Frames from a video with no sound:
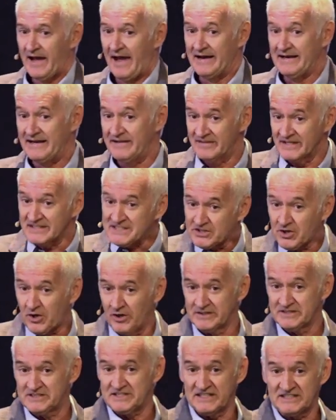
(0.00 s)
And in this
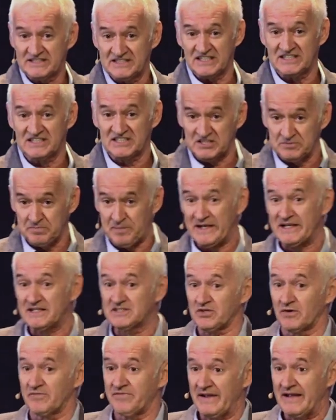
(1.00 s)
context, it
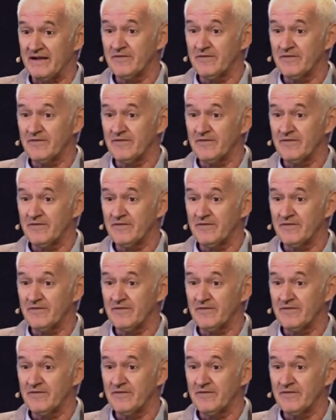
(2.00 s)
speaks of